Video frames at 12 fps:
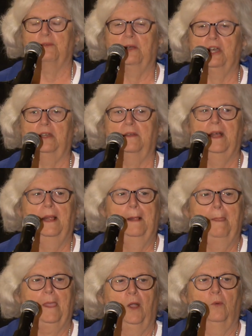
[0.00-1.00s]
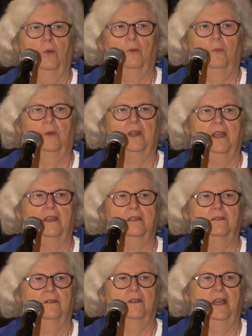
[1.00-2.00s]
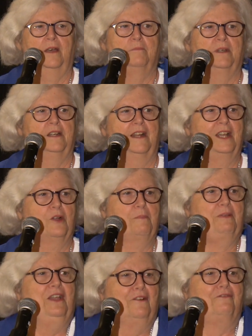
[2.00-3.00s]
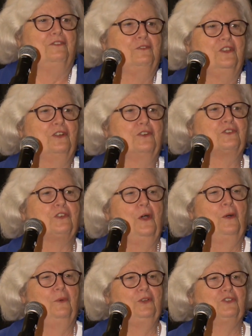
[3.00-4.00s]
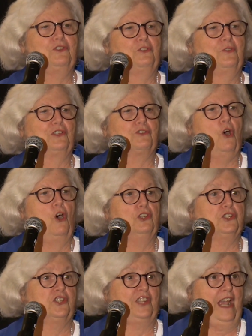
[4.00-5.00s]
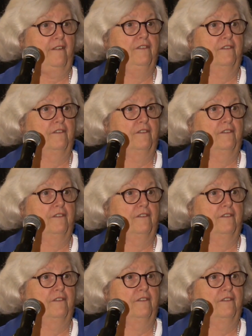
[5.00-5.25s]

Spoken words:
mine. When I had been at AARP a few years, we used to do this all-staff